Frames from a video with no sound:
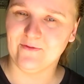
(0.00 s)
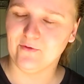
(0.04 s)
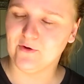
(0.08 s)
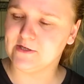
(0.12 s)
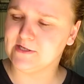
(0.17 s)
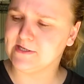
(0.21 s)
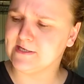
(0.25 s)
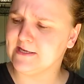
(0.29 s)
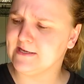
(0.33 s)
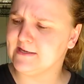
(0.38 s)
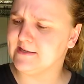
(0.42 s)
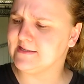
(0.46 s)

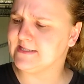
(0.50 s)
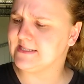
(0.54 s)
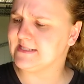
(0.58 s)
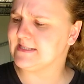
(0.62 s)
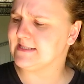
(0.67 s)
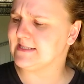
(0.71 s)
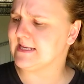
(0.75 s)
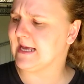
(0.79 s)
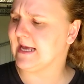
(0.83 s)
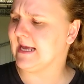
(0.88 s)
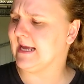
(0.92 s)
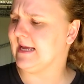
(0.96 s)
which
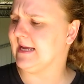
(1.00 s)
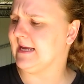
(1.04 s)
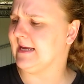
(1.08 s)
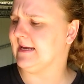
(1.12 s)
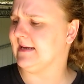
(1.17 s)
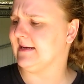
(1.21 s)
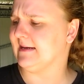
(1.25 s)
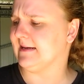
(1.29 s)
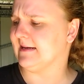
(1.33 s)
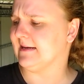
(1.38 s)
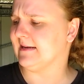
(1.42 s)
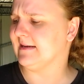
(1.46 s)
is
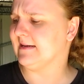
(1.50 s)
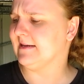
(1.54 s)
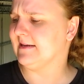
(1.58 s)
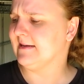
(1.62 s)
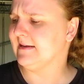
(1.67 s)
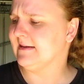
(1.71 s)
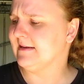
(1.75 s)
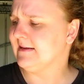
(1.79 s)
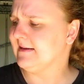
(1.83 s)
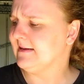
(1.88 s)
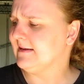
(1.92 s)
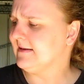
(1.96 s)

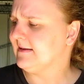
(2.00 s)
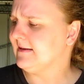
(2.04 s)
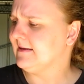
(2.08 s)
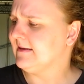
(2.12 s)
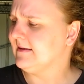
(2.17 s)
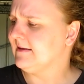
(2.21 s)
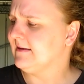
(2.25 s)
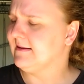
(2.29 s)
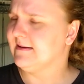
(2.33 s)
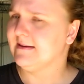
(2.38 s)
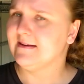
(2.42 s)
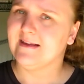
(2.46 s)

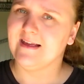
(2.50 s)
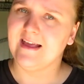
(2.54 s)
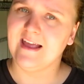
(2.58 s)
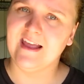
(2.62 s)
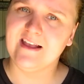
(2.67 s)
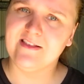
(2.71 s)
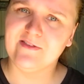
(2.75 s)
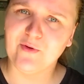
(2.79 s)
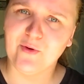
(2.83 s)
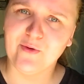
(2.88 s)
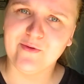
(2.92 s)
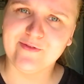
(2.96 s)

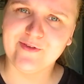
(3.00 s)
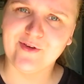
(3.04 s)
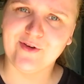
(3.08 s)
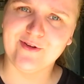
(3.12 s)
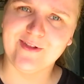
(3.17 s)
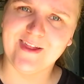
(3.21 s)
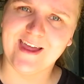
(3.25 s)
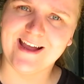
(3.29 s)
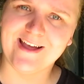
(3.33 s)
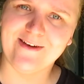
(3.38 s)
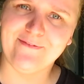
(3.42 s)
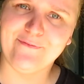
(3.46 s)
it's also
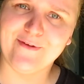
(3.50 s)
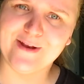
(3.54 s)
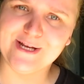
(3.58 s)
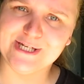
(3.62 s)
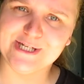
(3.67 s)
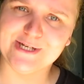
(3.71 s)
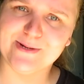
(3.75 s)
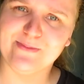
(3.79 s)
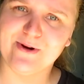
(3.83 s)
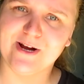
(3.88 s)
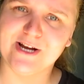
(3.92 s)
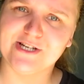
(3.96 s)
like a
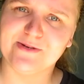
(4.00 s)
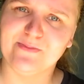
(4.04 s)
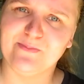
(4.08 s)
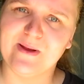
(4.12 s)
finisher brush,